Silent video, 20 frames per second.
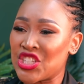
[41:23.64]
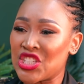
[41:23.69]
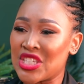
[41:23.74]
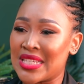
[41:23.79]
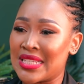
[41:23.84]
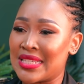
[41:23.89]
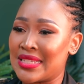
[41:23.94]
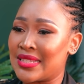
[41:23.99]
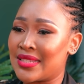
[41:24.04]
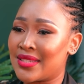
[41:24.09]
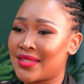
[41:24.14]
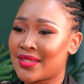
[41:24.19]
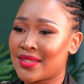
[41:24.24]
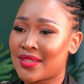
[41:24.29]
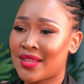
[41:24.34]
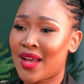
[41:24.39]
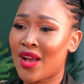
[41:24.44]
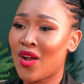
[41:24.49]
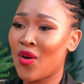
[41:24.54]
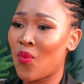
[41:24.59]
Yeah.
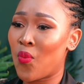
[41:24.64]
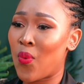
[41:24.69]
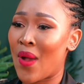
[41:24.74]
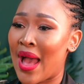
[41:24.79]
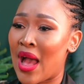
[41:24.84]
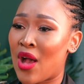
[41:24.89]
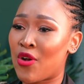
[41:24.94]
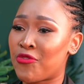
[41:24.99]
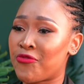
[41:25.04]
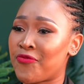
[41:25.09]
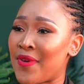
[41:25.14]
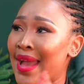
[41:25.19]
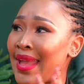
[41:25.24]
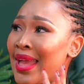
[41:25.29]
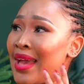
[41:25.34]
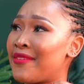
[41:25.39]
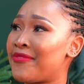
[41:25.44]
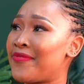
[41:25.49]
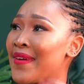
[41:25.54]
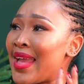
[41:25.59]
Oh, wow.
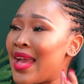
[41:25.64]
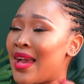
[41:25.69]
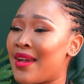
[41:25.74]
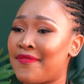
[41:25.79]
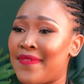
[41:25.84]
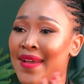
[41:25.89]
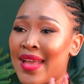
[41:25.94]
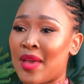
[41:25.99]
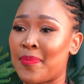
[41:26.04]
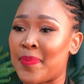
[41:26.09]
Fire